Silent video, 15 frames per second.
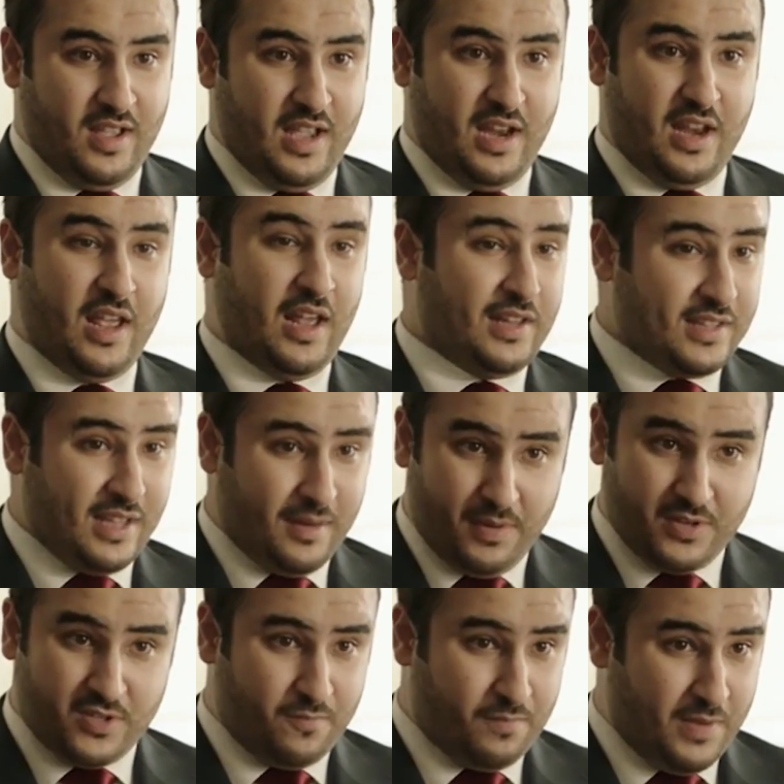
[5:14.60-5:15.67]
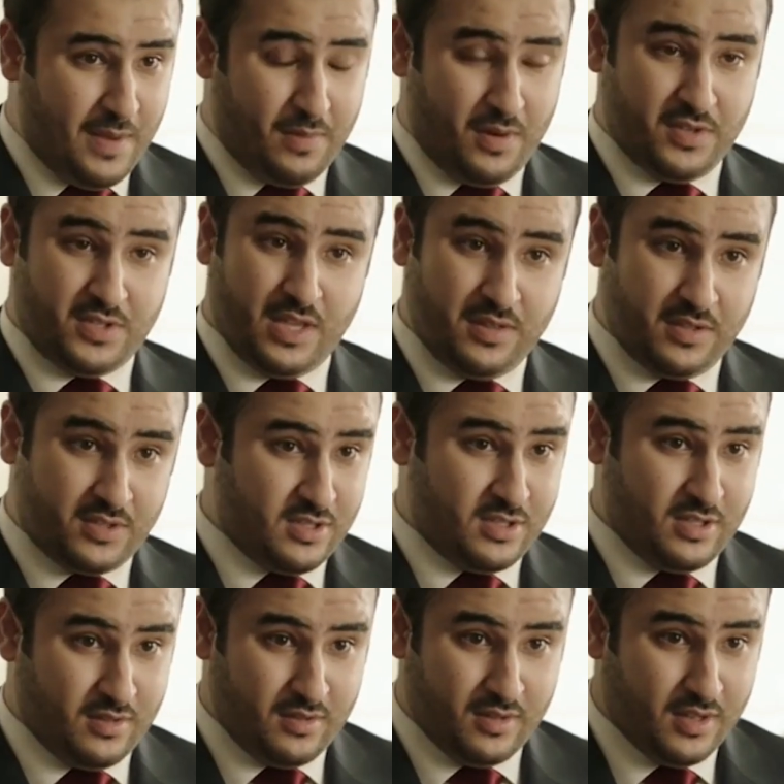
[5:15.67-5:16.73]
and held that piece of paper and said, this is
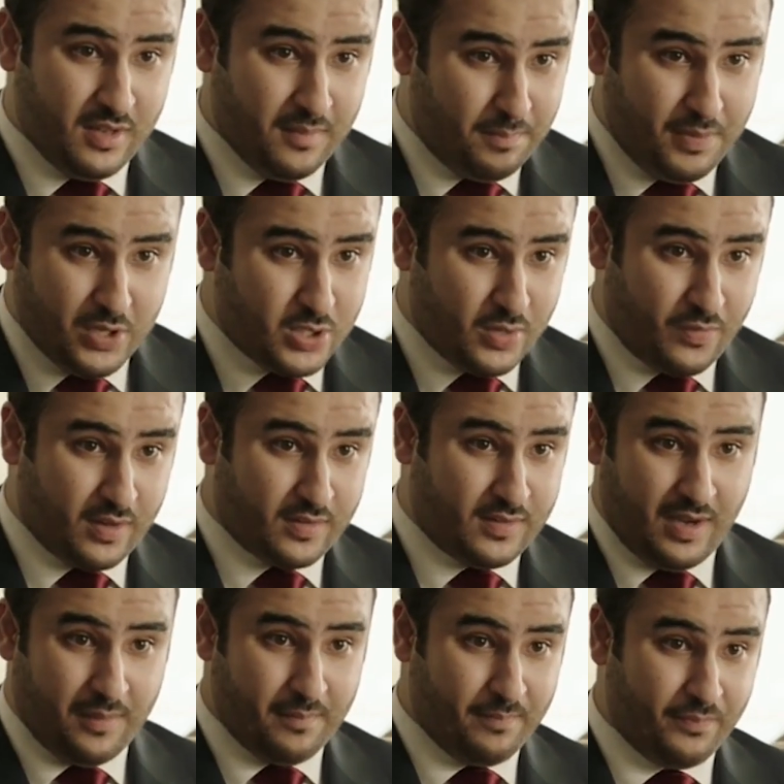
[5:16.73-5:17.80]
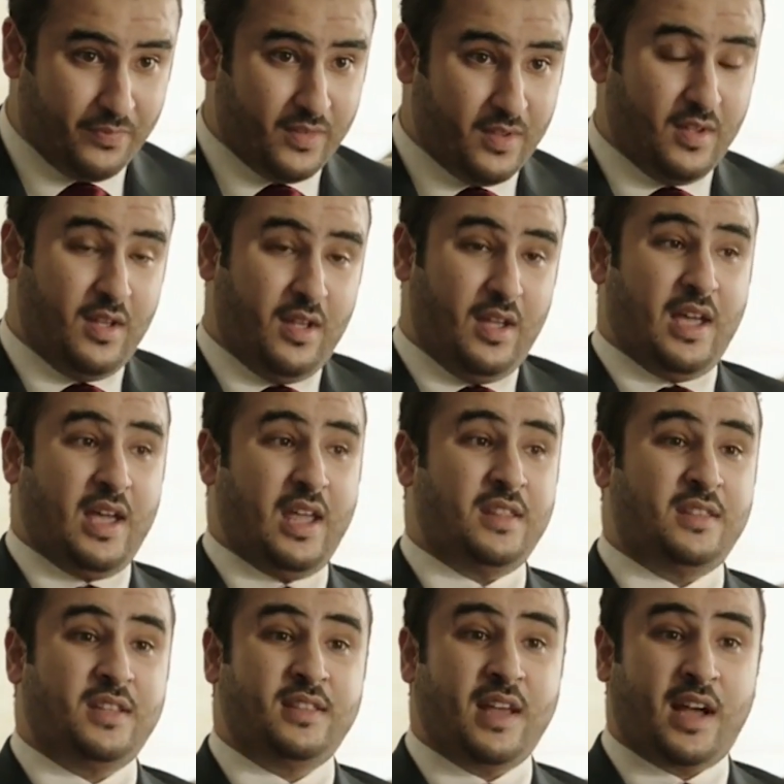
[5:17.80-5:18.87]
the peace of our time. And
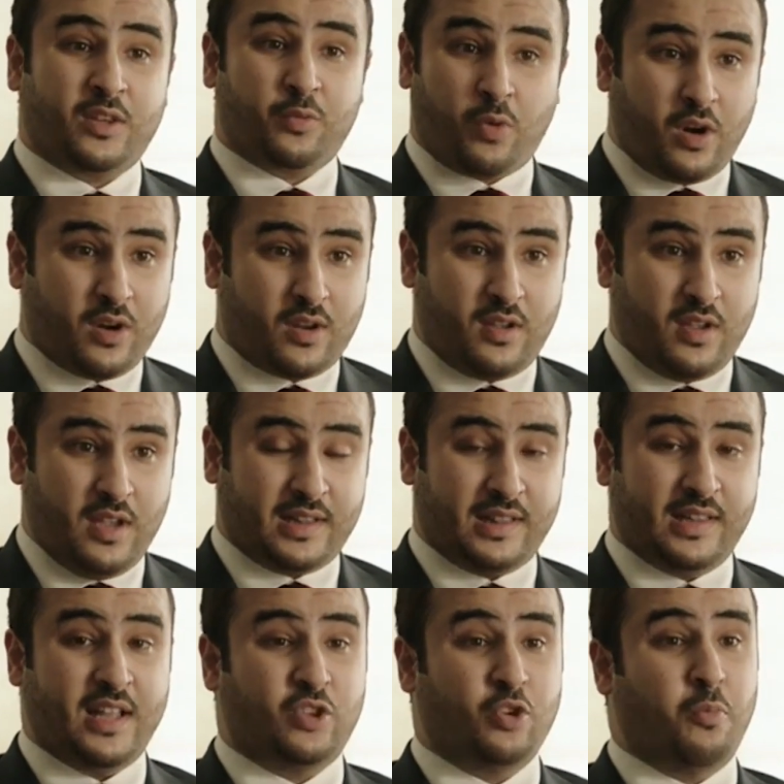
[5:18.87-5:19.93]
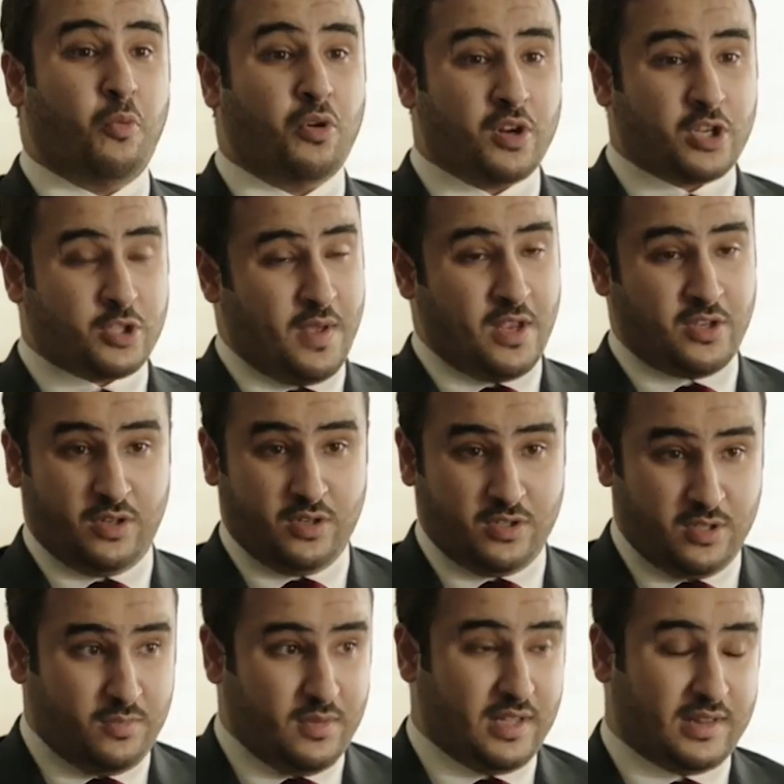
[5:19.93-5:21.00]
it did not work. It led to more
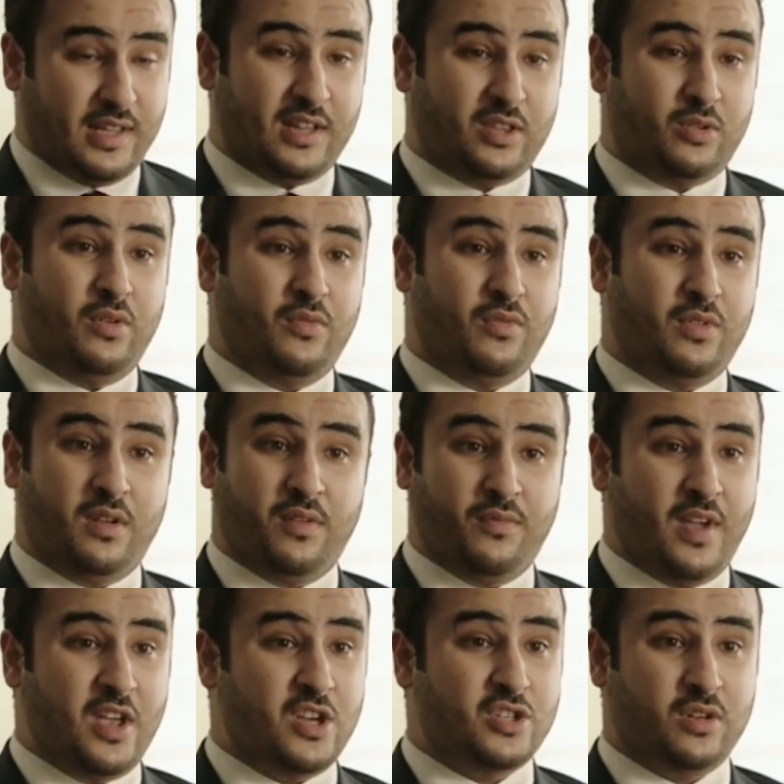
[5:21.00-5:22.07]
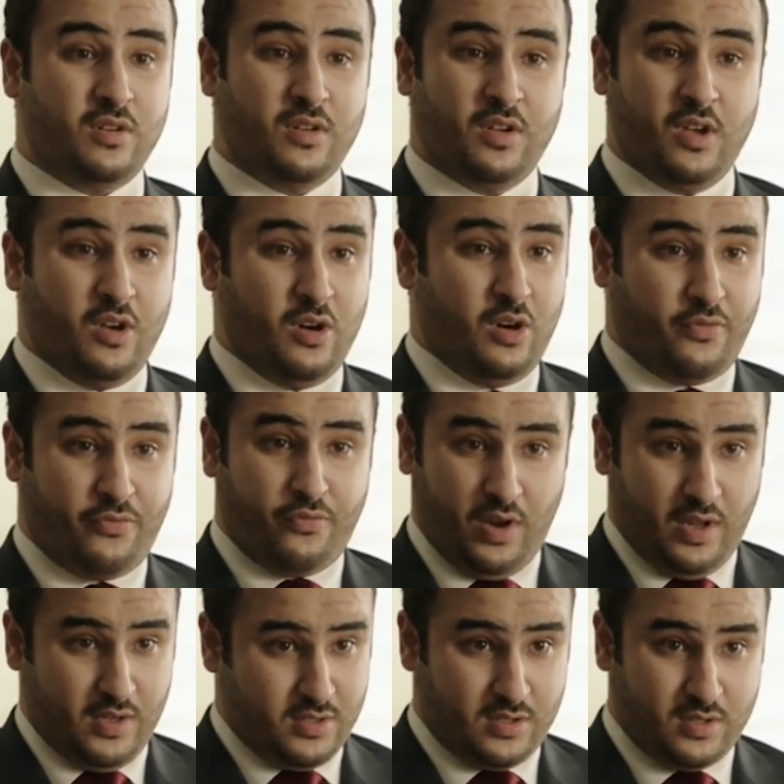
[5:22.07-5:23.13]
expansionism. It led to the invasion of
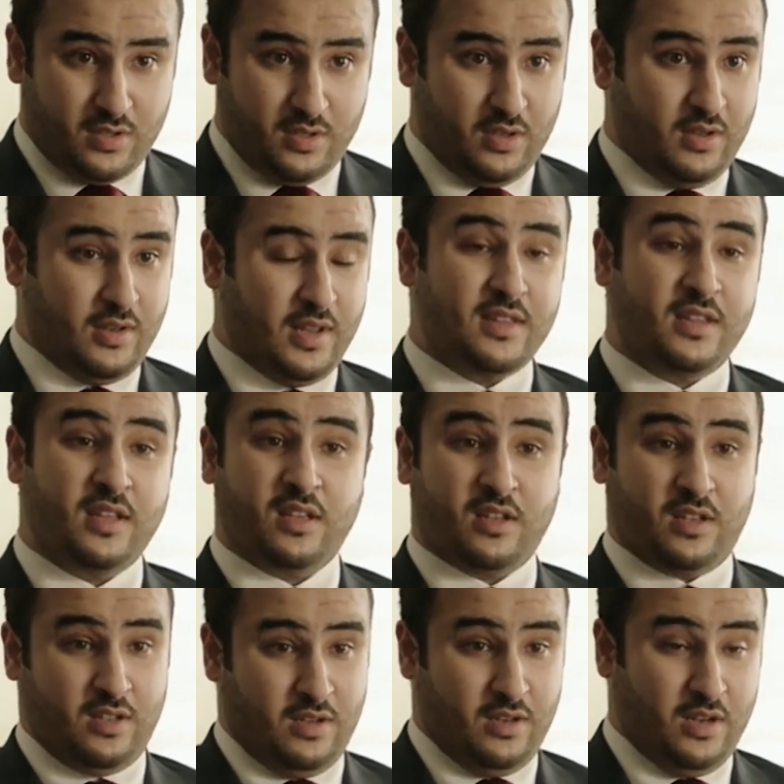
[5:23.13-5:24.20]
France. London